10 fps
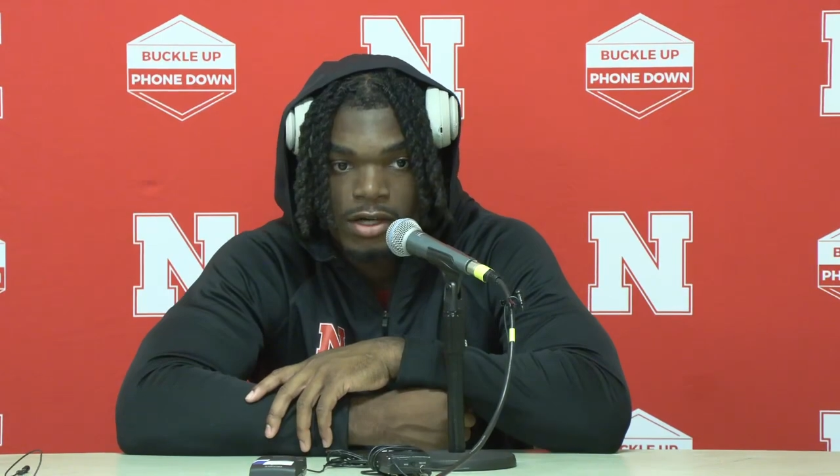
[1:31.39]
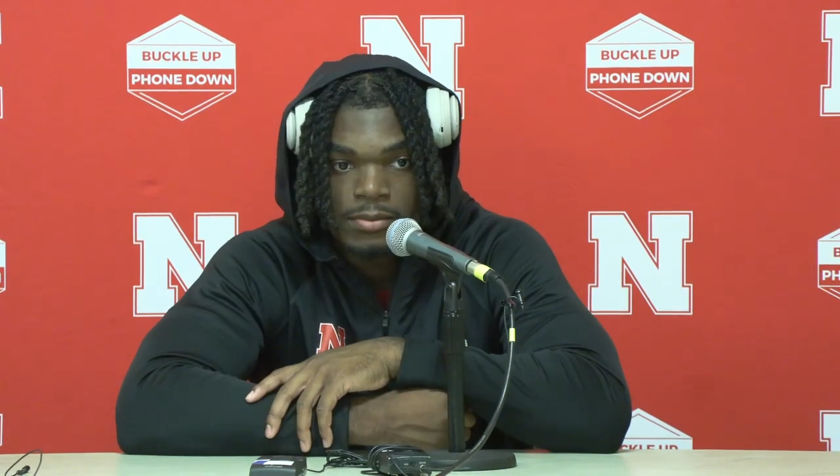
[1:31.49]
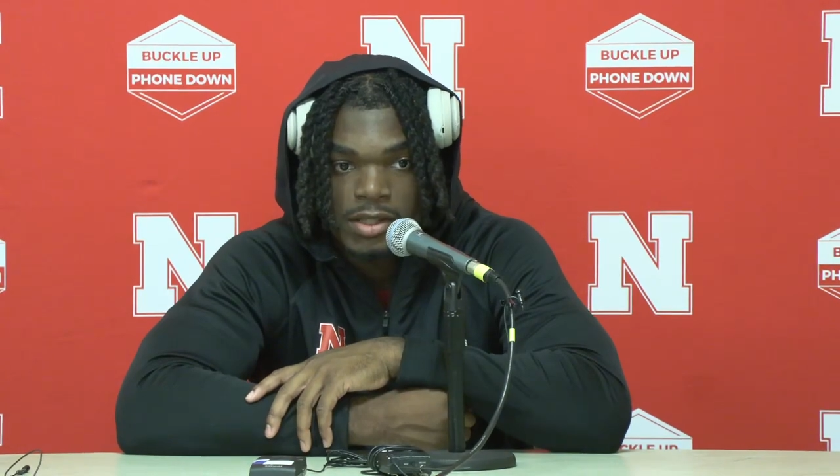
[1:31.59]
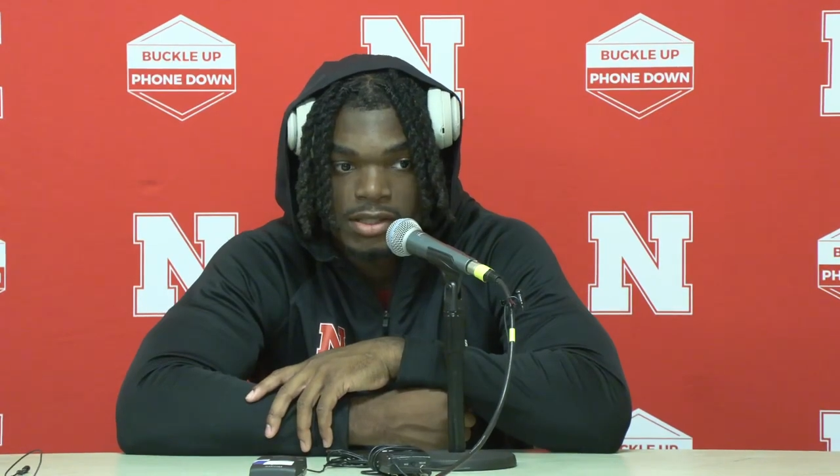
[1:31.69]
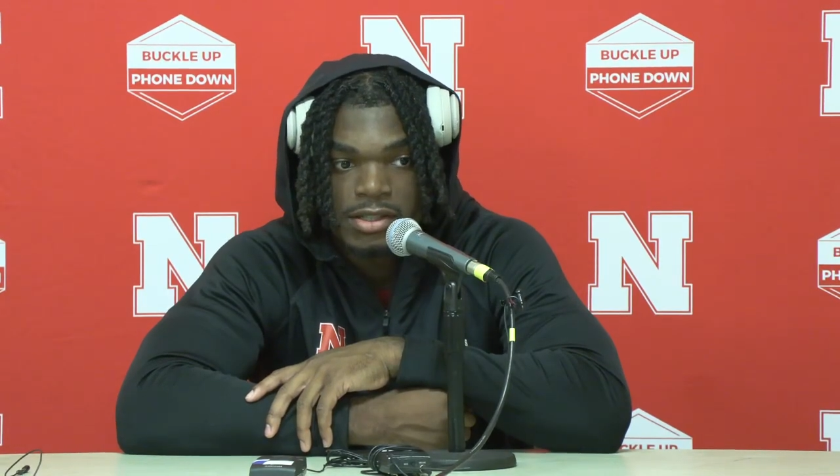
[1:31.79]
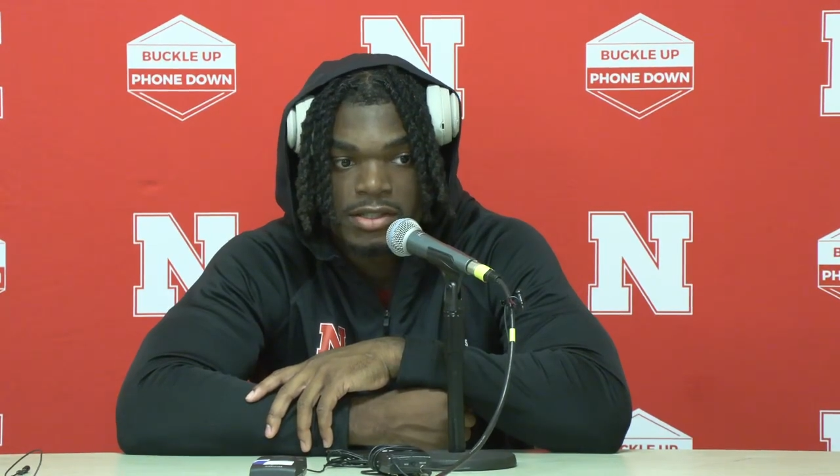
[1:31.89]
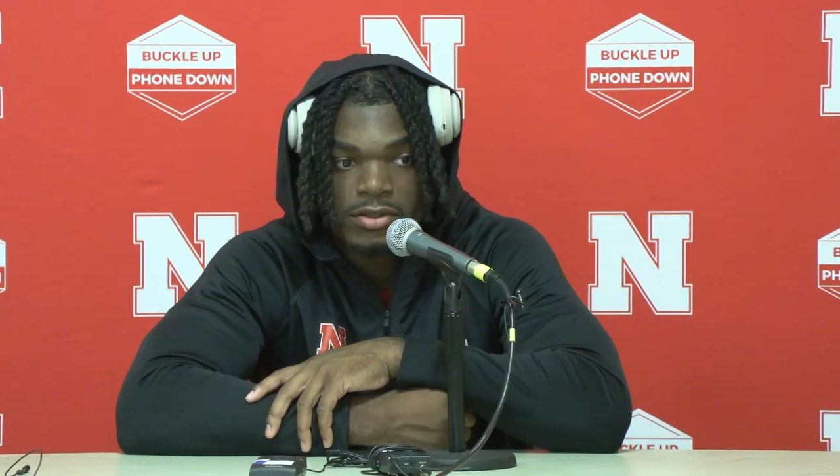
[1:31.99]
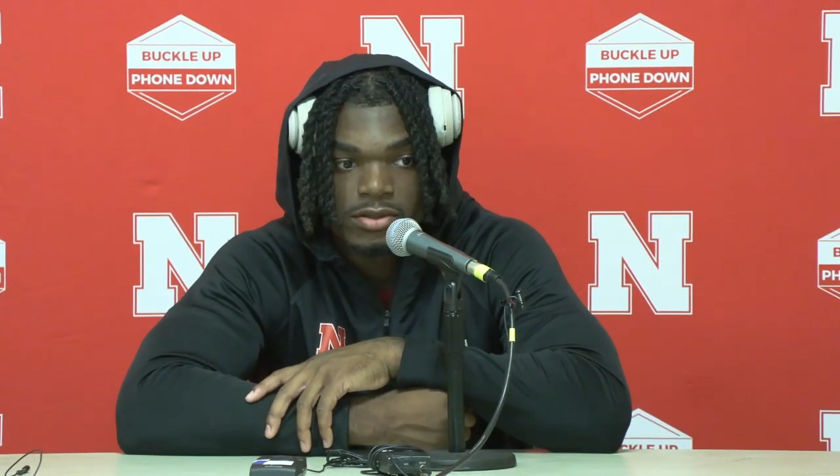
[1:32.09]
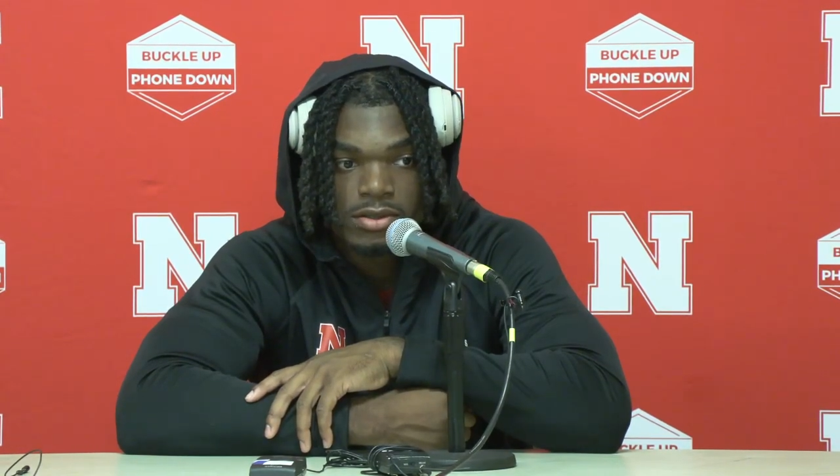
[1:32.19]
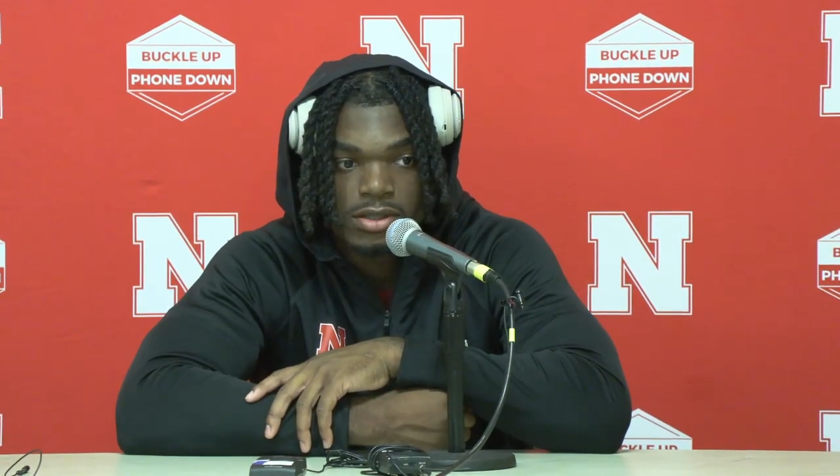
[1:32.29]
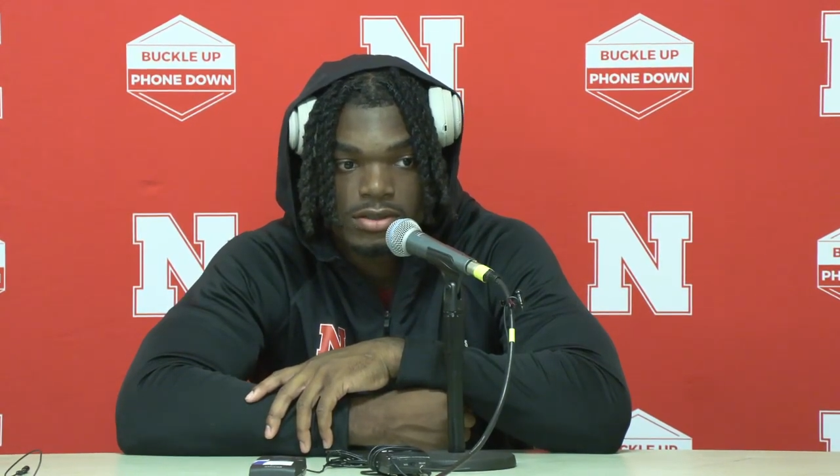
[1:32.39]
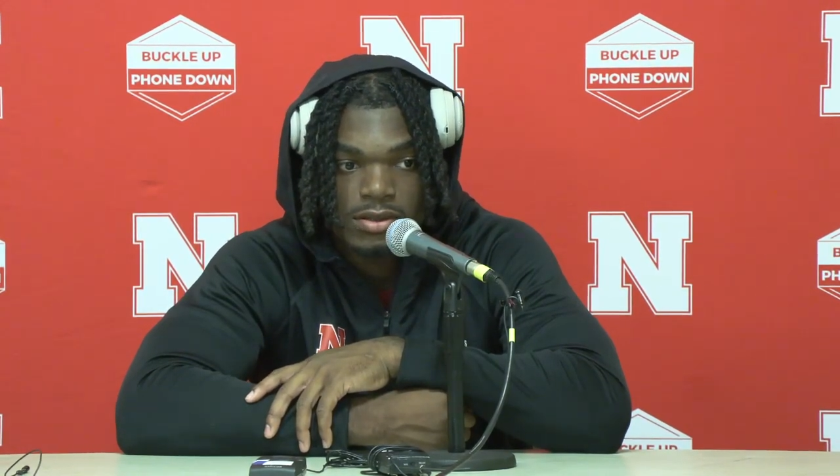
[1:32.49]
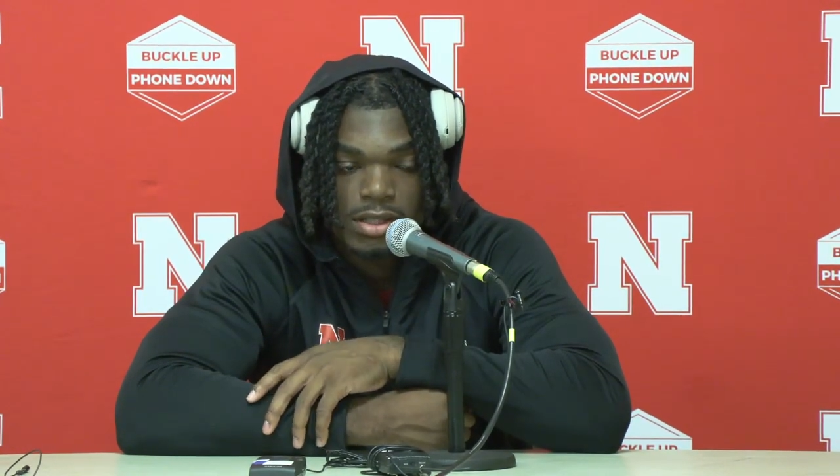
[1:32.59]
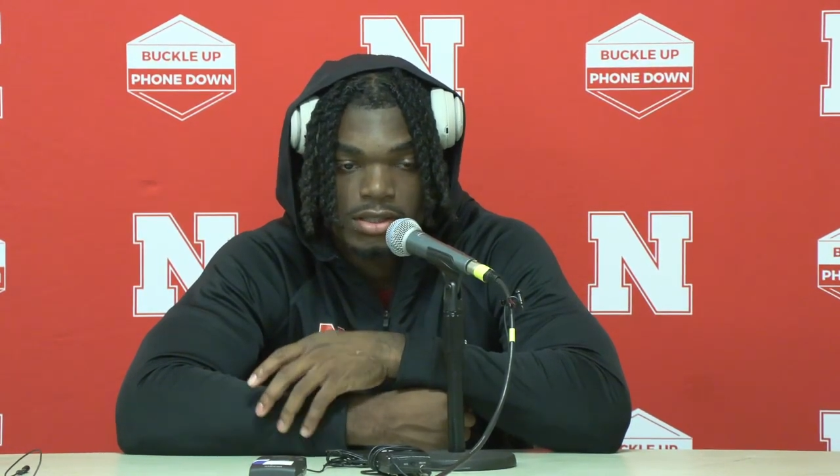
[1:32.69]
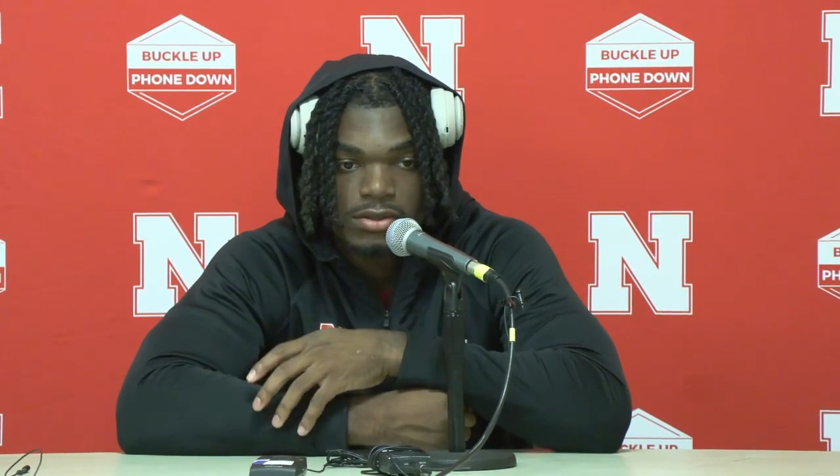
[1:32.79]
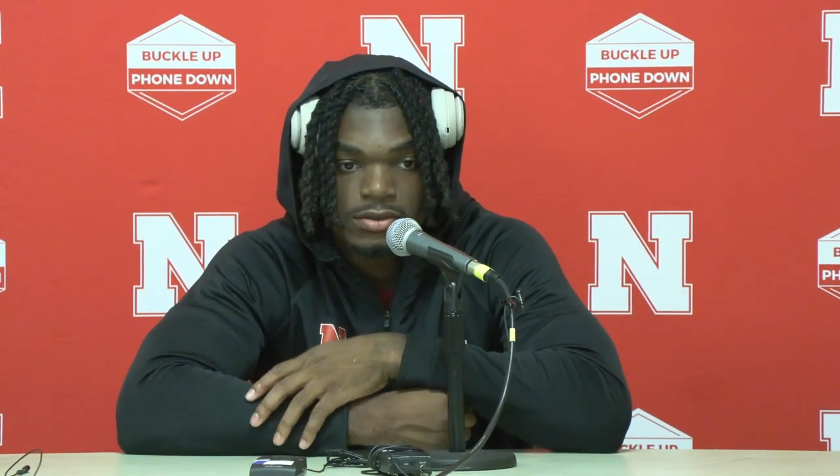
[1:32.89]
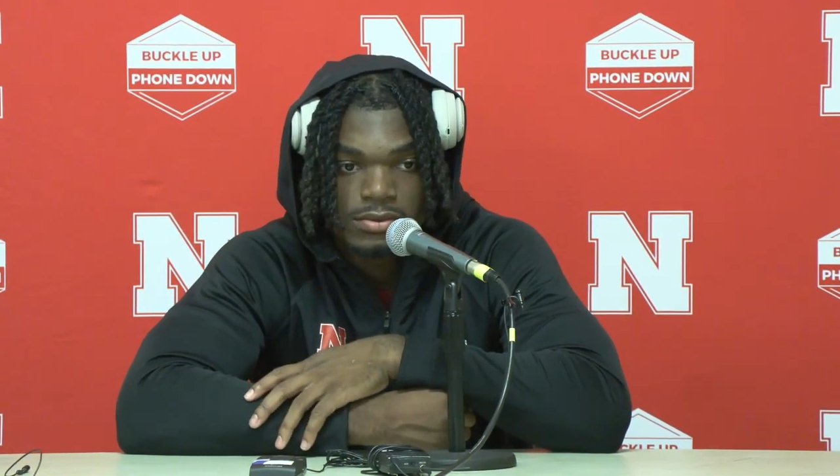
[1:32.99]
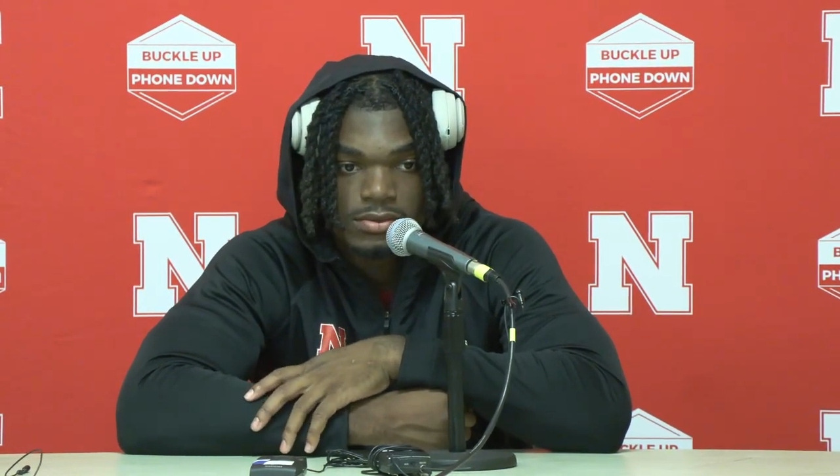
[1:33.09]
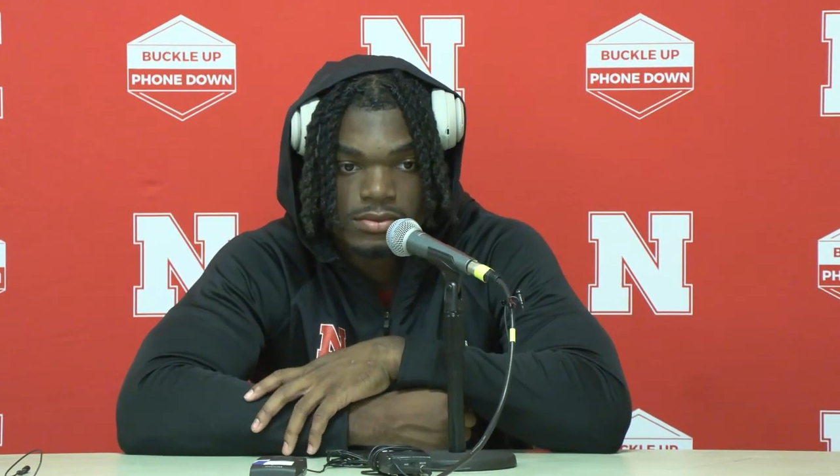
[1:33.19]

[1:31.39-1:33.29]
I'm needed to do, that's what I do.